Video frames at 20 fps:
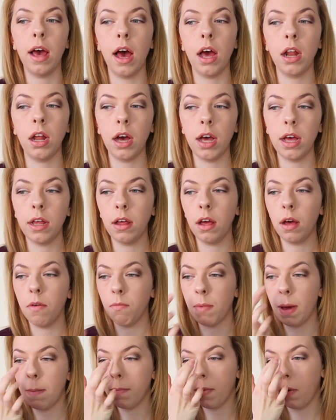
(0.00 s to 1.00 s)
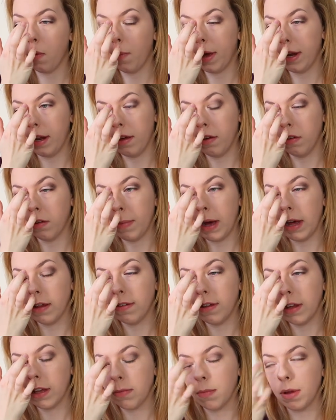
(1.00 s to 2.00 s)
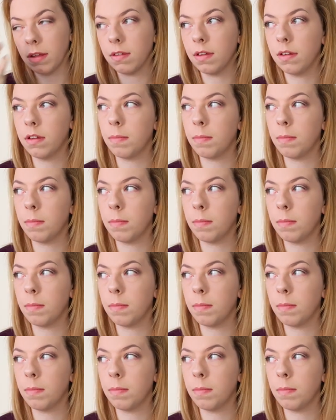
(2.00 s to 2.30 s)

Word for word: And I remember when it was about six months